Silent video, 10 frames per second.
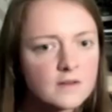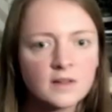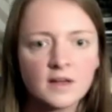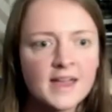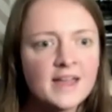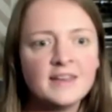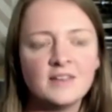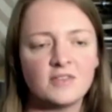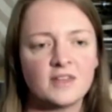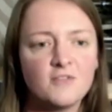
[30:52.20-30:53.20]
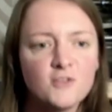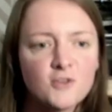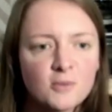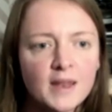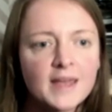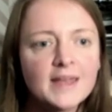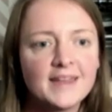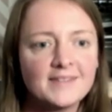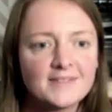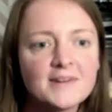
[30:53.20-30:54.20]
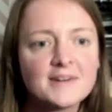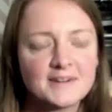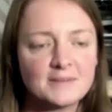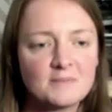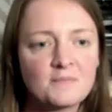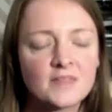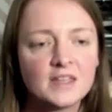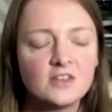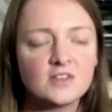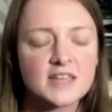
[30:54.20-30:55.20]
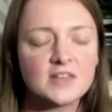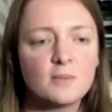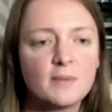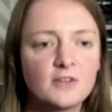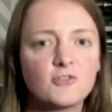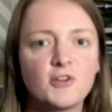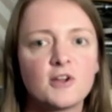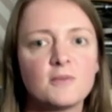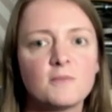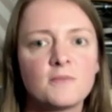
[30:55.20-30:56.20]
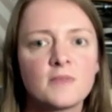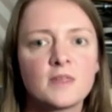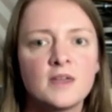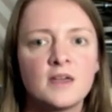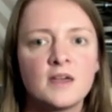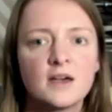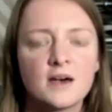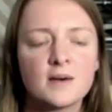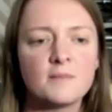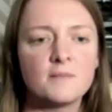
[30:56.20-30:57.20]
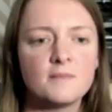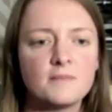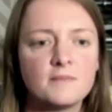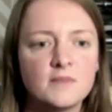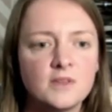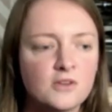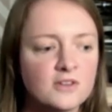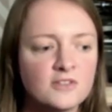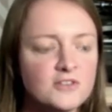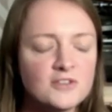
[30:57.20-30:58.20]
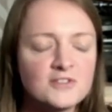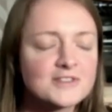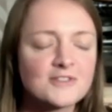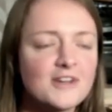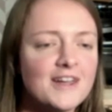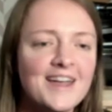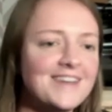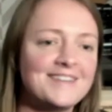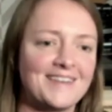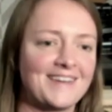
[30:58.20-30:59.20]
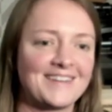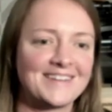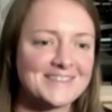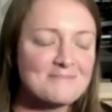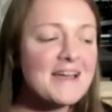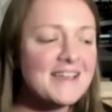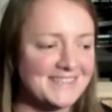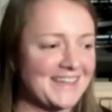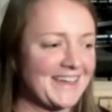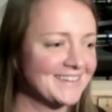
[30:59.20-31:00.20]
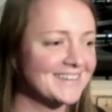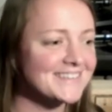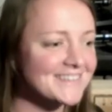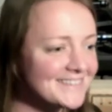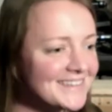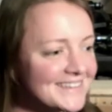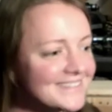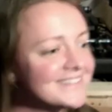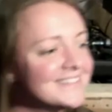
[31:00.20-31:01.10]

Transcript: Like anything, if you can play it in time and you set your metronome, you can just create anything. It's amazing. It's so good.